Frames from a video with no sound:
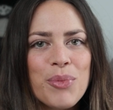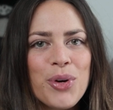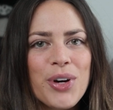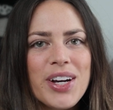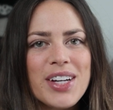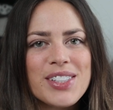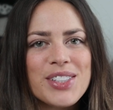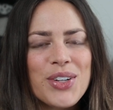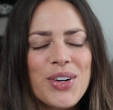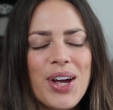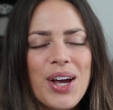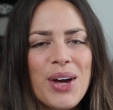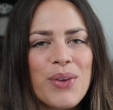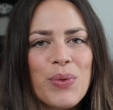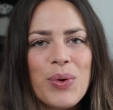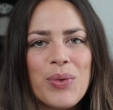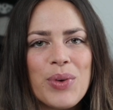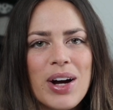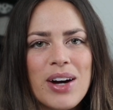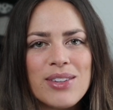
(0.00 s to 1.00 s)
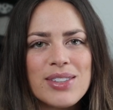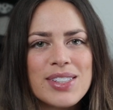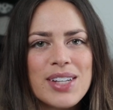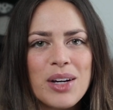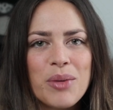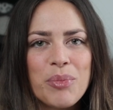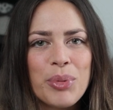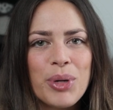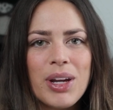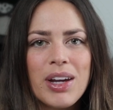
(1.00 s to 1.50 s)
more yesterday and we were
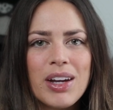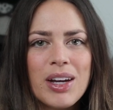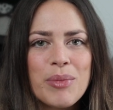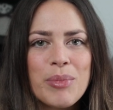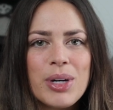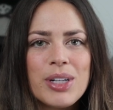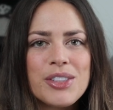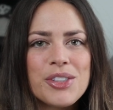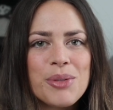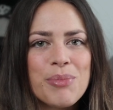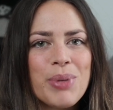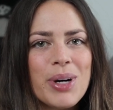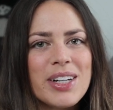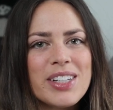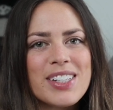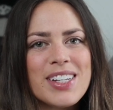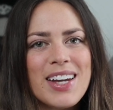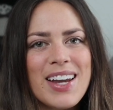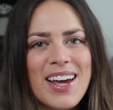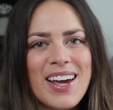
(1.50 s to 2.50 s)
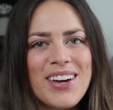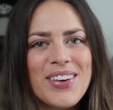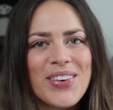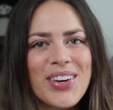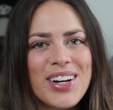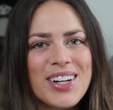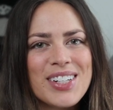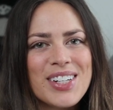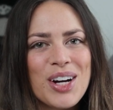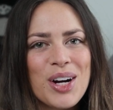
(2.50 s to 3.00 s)
outside playing a bunch, but today we're
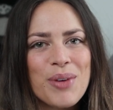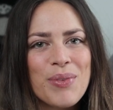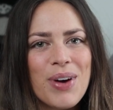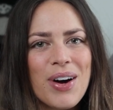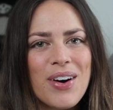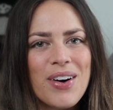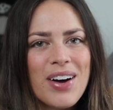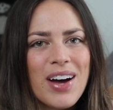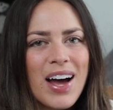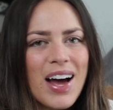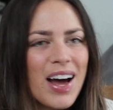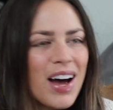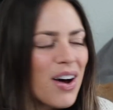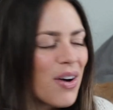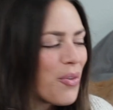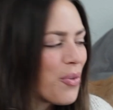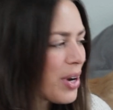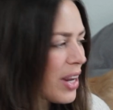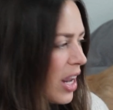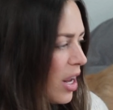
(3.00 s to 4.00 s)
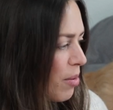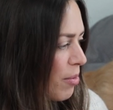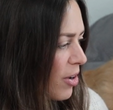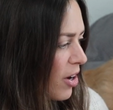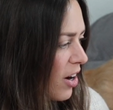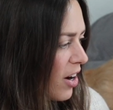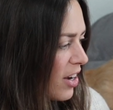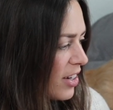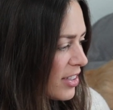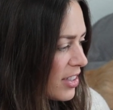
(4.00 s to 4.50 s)
going to talk about how we came
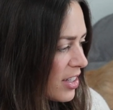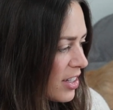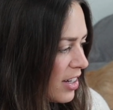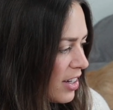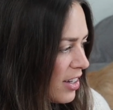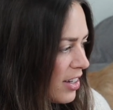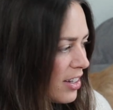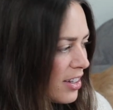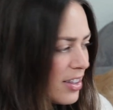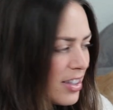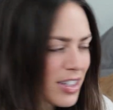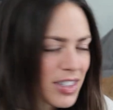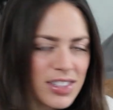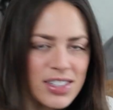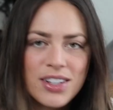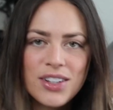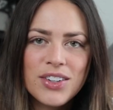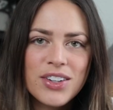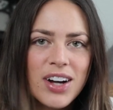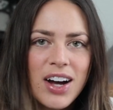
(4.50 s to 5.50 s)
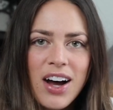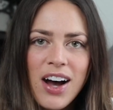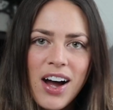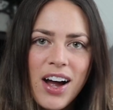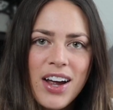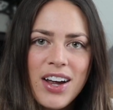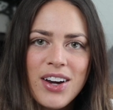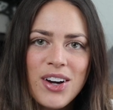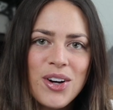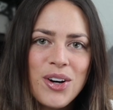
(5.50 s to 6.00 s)
across this little
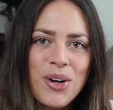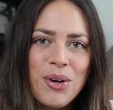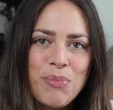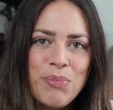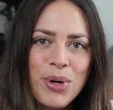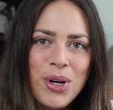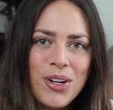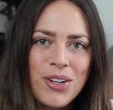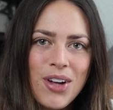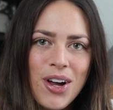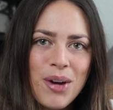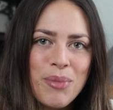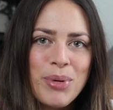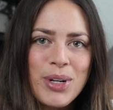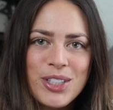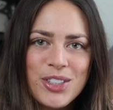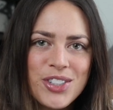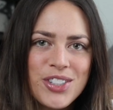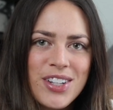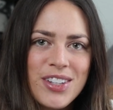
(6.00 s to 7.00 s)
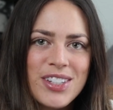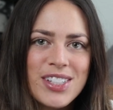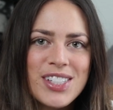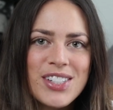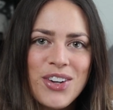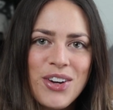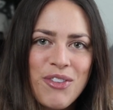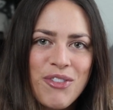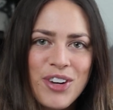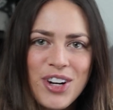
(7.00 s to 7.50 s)
guy, and I'll put a lot of pictures on the
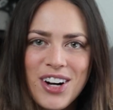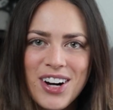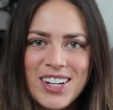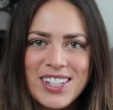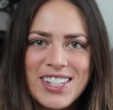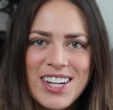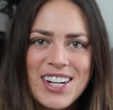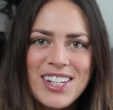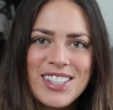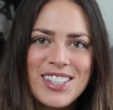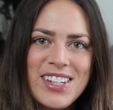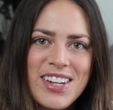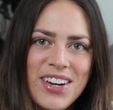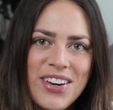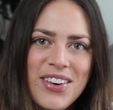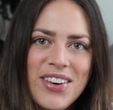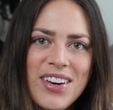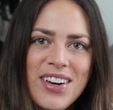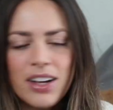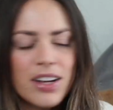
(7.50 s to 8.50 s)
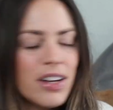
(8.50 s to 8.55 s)
screen for context too.